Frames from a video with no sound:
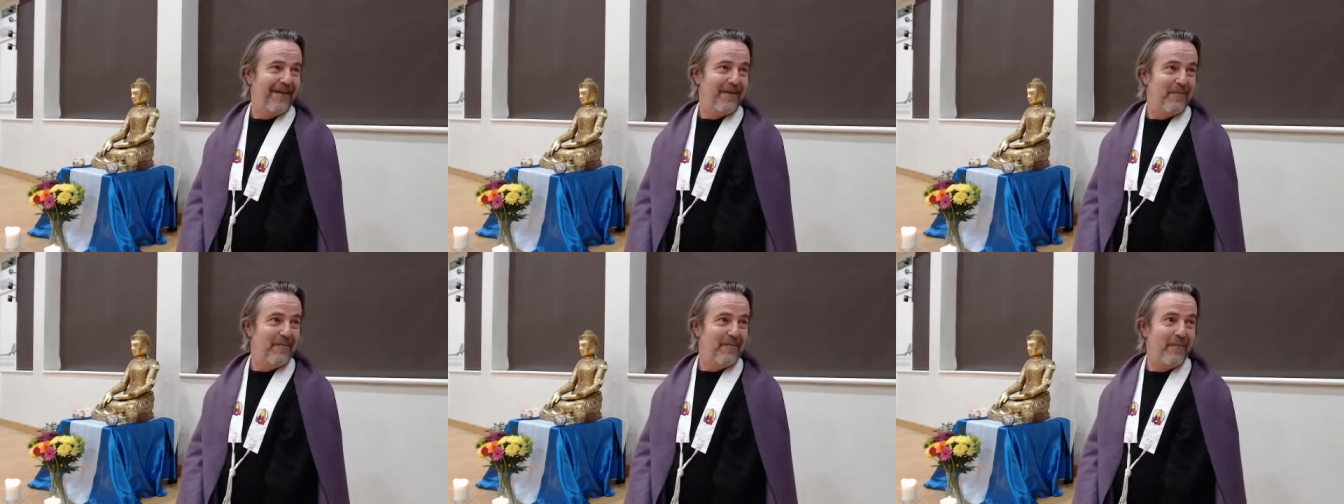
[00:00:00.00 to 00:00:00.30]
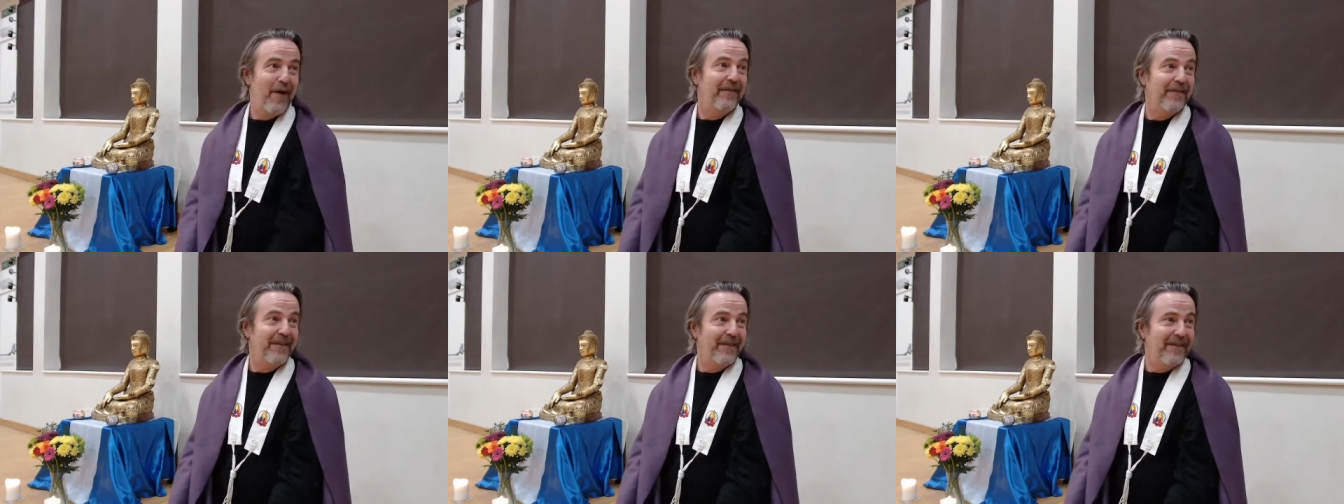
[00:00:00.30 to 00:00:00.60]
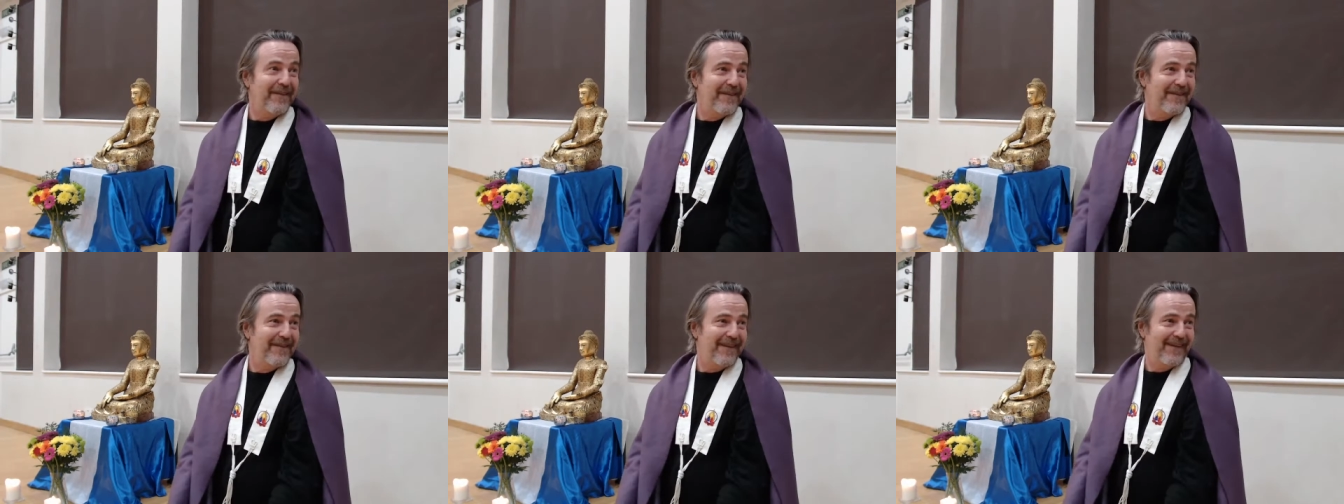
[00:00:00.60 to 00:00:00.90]

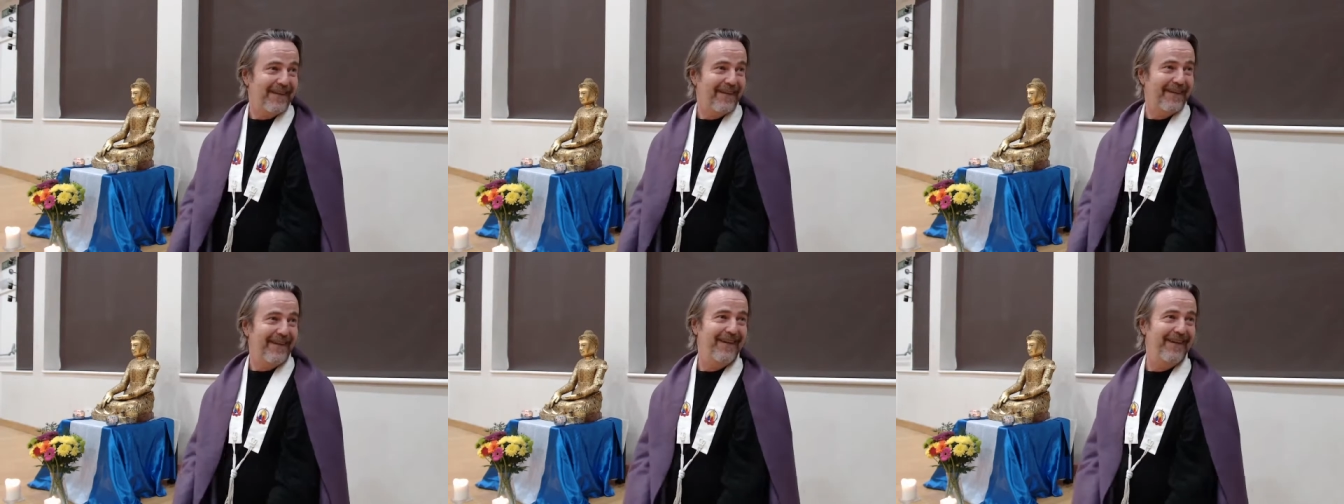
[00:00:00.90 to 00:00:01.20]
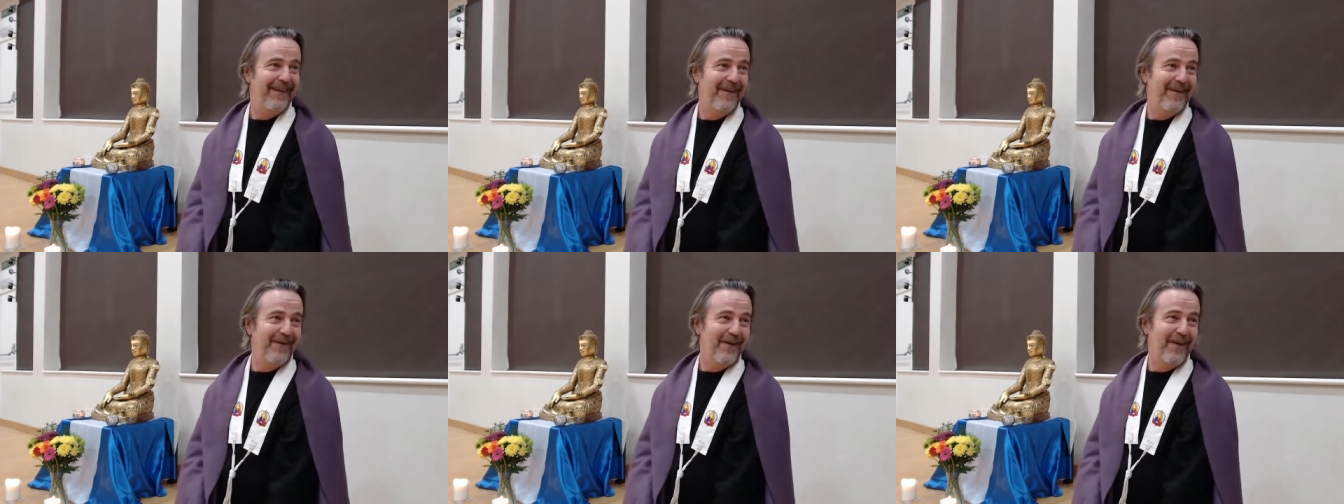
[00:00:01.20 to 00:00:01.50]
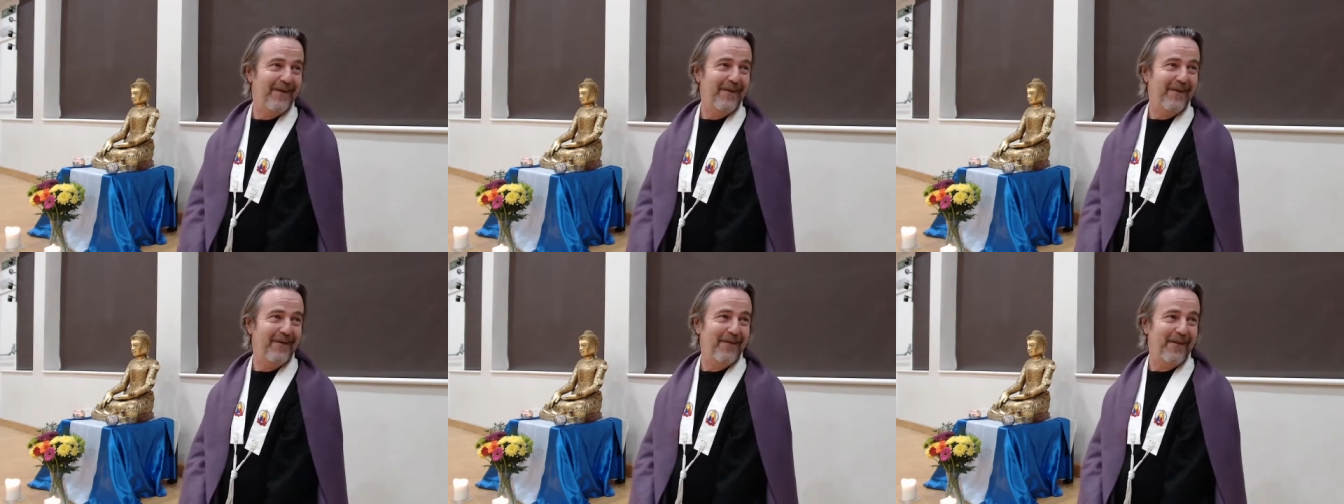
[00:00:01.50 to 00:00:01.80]
presence,
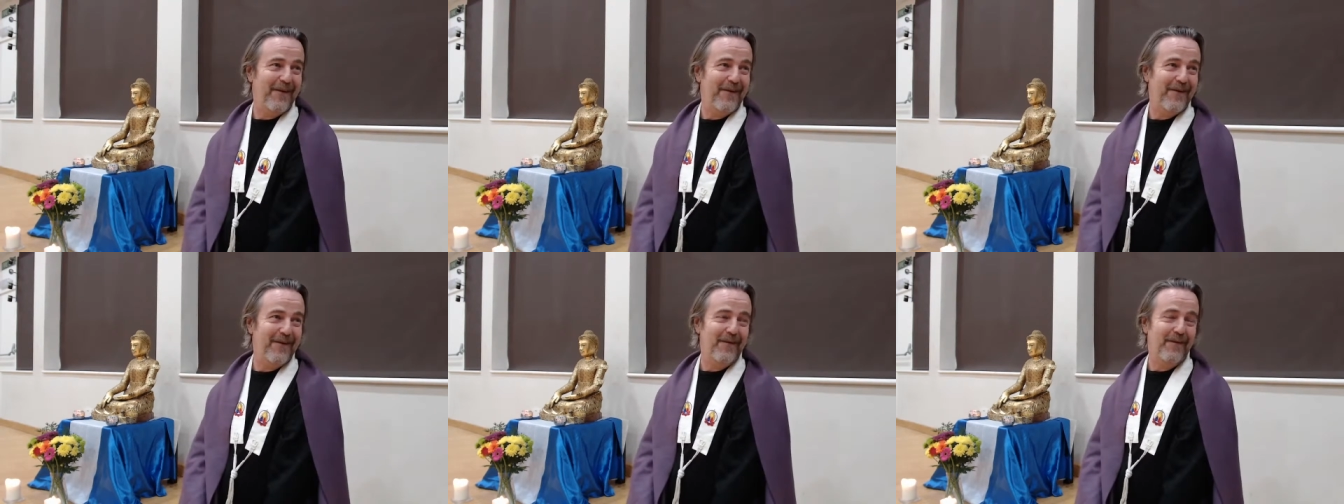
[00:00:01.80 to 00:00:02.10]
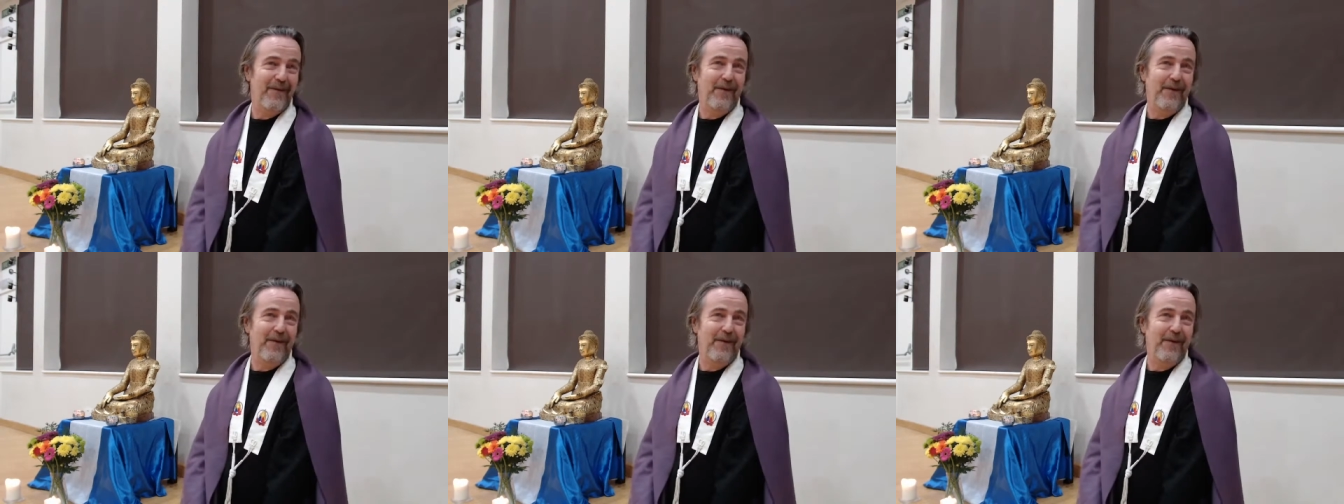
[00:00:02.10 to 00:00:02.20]
which